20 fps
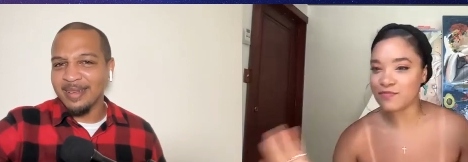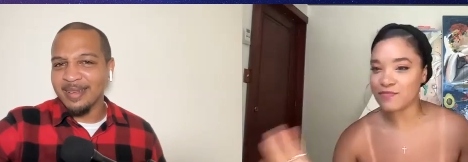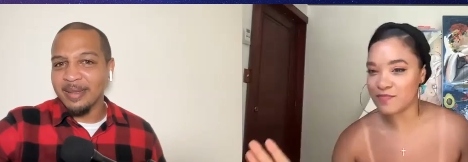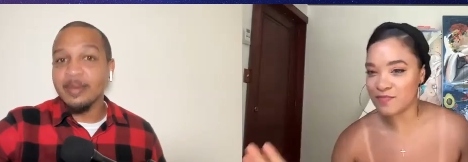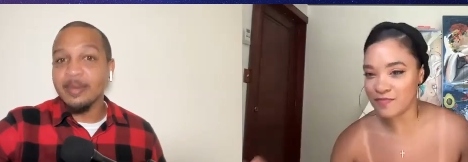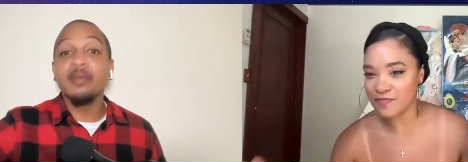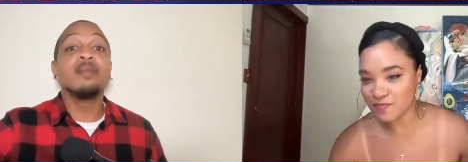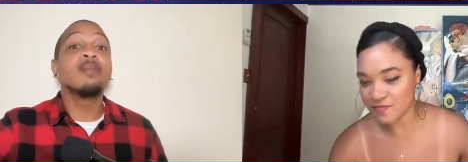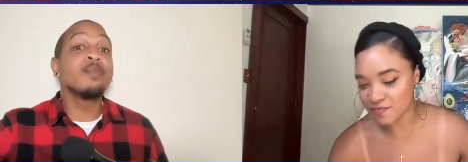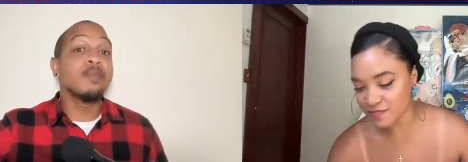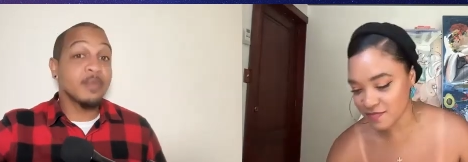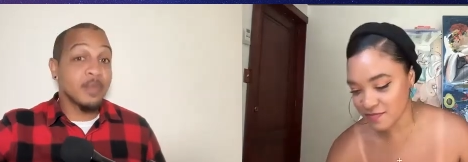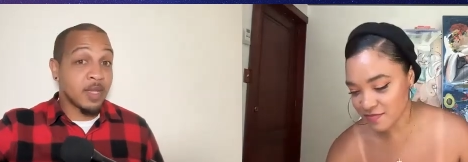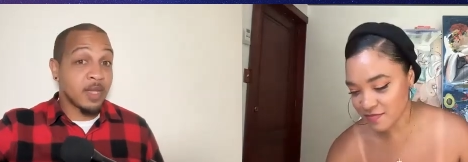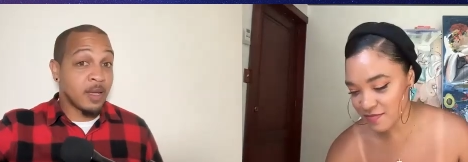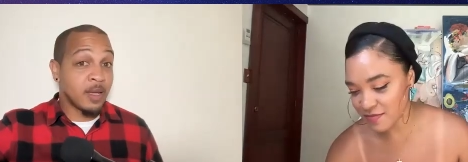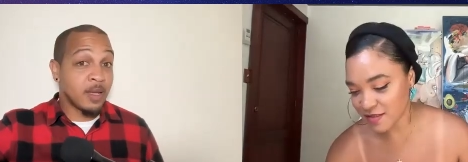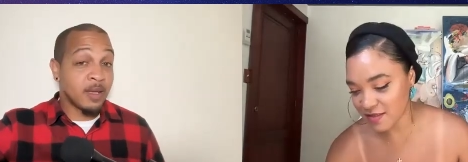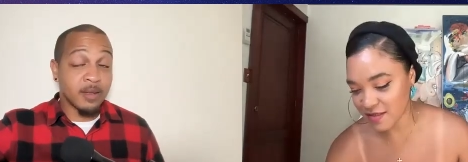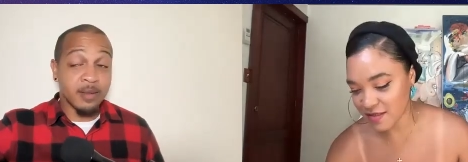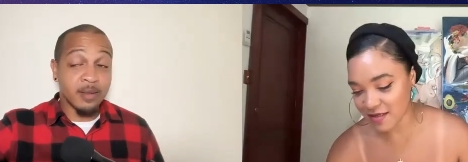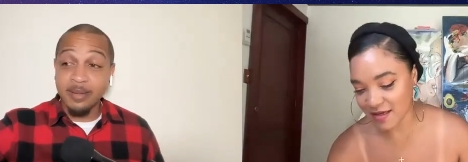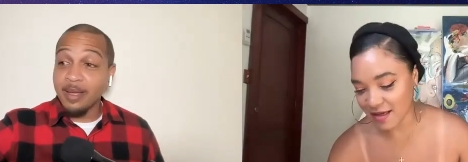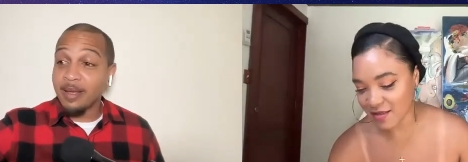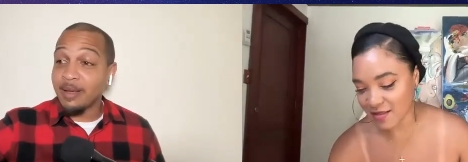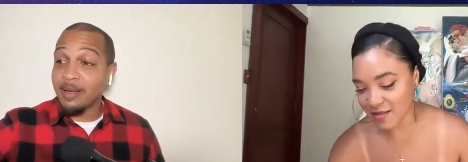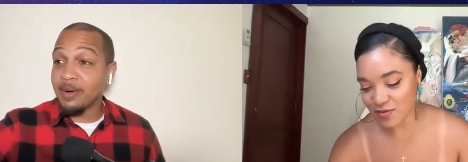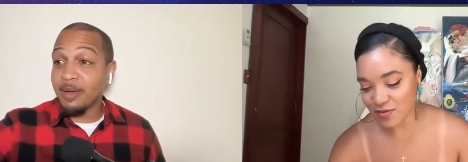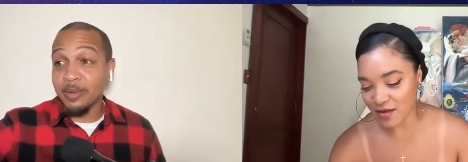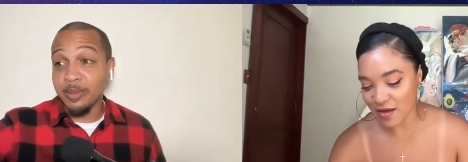Speaker 1: mm Yeah.
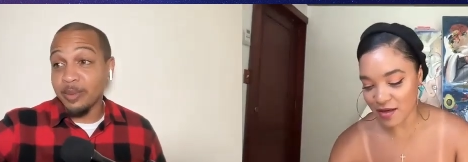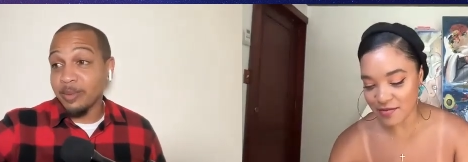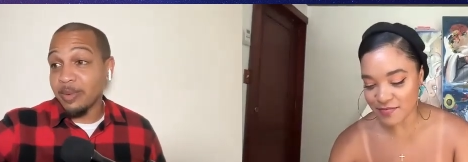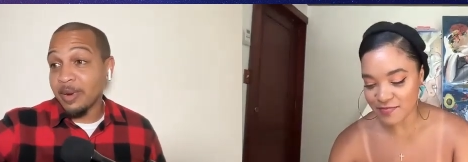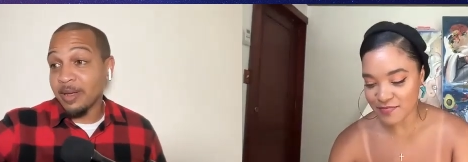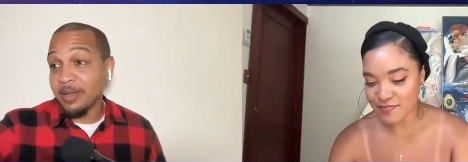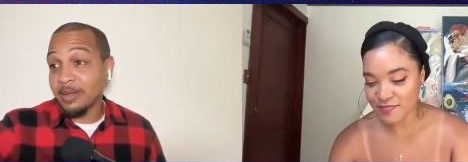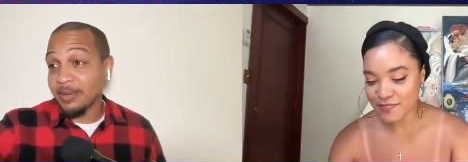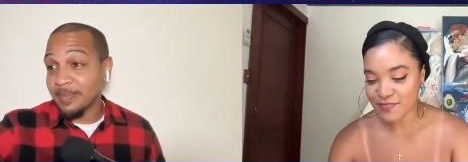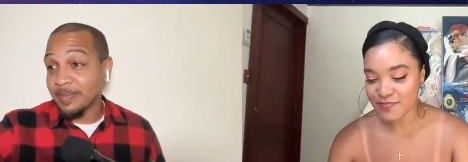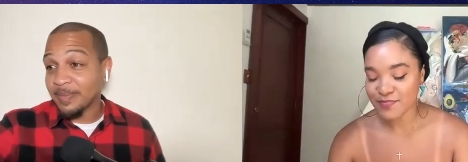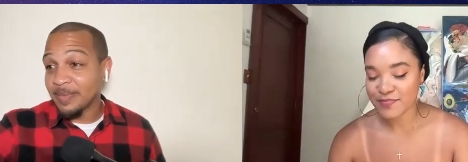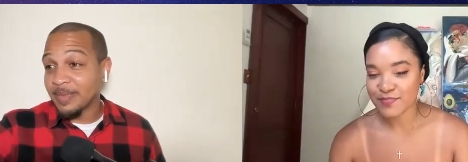Yeah. No, you're right.